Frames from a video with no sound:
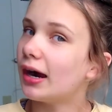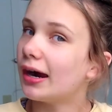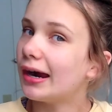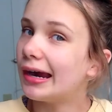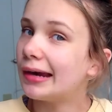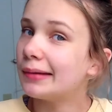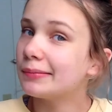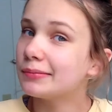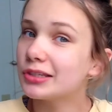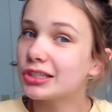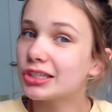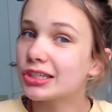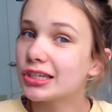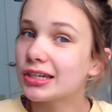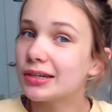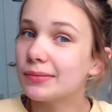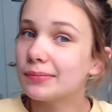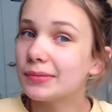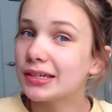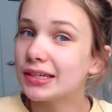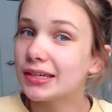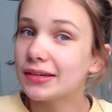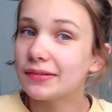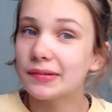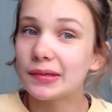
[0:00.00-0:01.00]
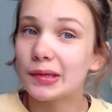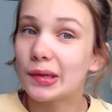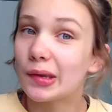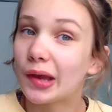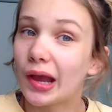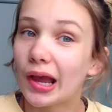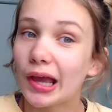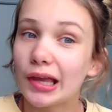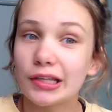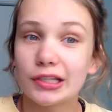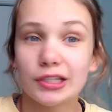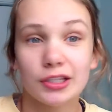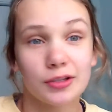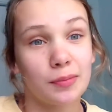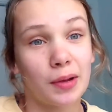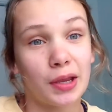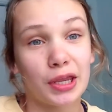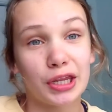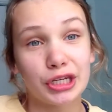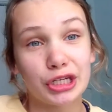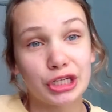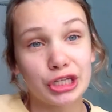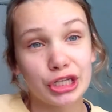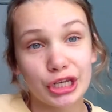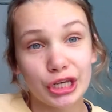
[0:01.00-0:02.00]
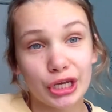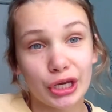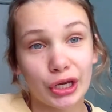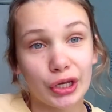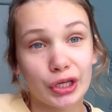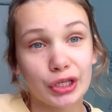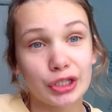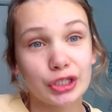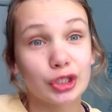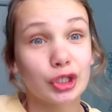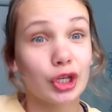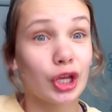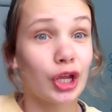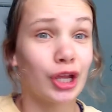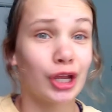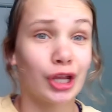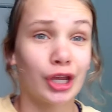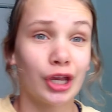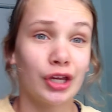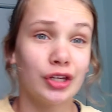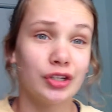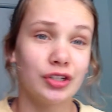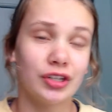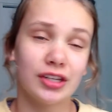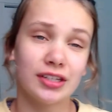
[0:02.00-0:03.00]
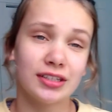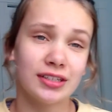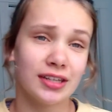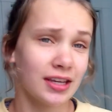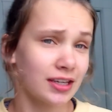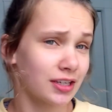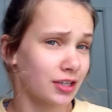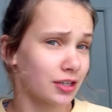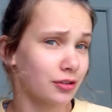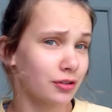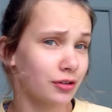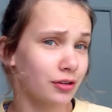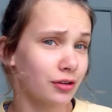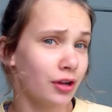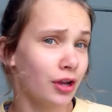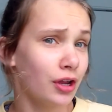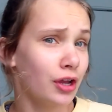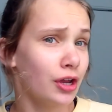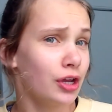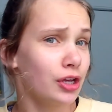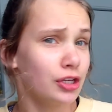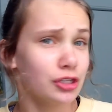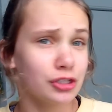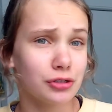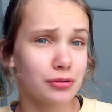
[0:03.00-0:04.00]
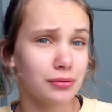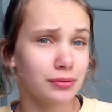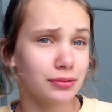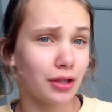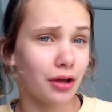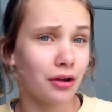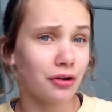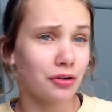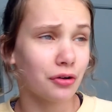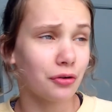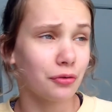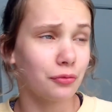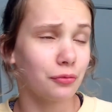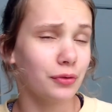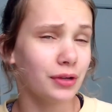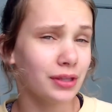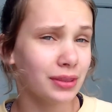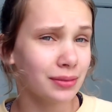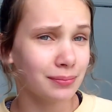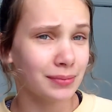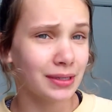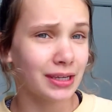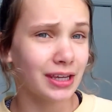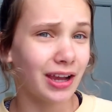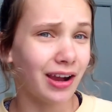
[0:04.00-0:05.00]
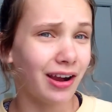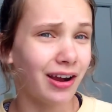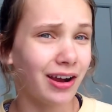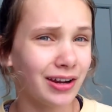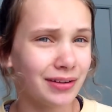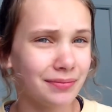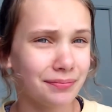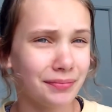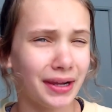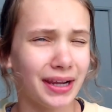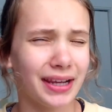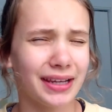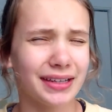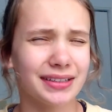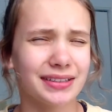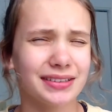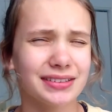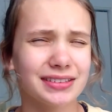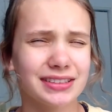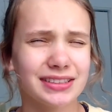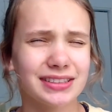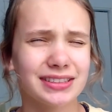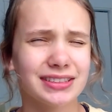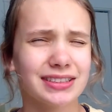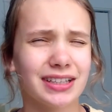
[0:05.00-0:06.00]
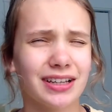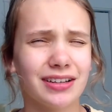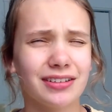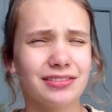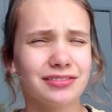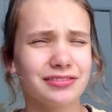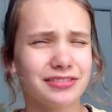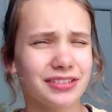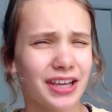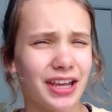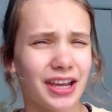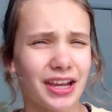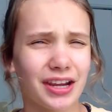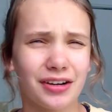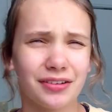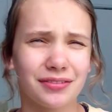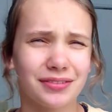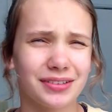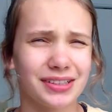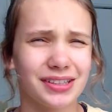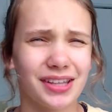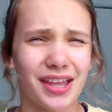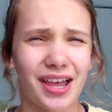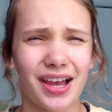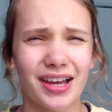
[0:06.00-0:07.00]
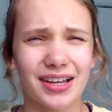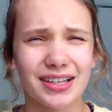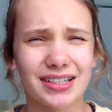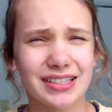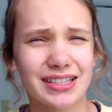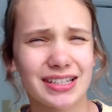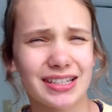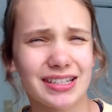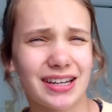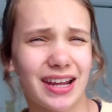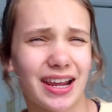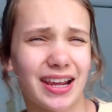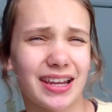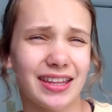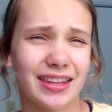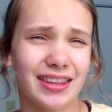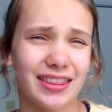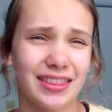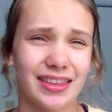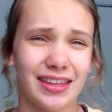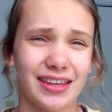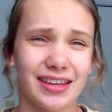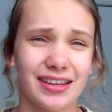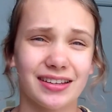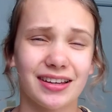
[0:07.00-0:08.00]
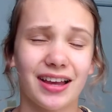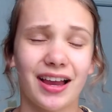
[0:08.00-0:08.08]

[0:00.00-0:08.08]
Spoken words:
I'm just going to be giving you guys some ideas and taking you along with me on my self-care relaxing night thing.